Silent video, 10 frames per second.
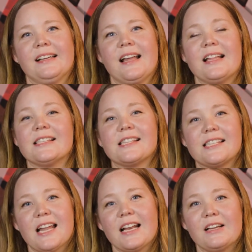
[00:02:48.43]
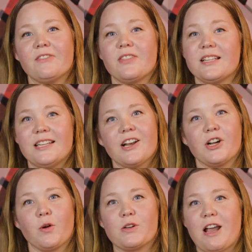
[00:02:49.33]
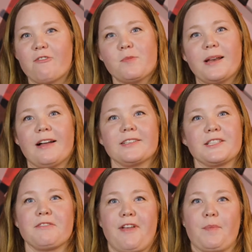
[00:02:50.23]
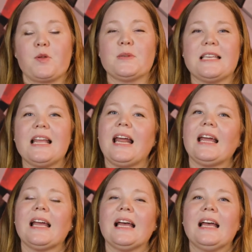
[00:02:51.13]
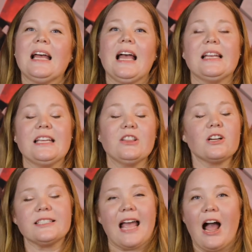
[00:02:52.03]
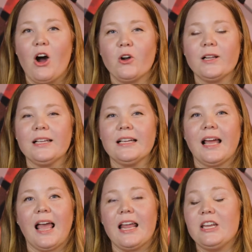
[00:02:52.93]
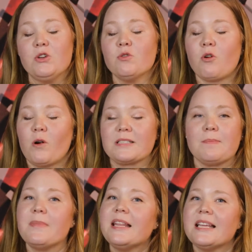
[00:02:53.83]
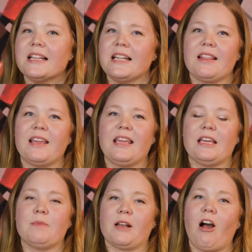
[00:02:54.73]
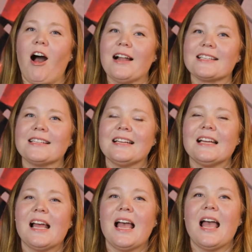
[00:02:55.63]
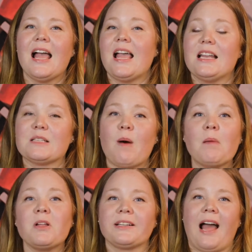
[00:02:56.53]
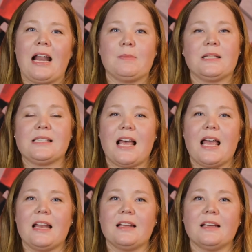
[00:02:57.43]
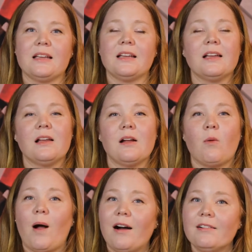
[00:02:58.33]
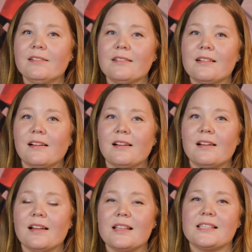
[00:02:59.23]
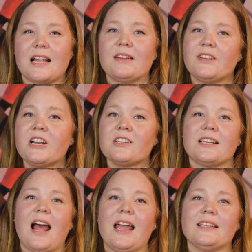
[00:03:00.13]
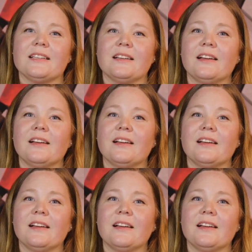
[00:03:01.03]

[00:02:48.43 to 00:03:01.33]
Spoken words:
instead of the dinner, which everybody else in the family was eating. And he looked down, and he knew, of course, immediately that he had been caught. And his mom looked at him and said, well, instead of dinner tonight,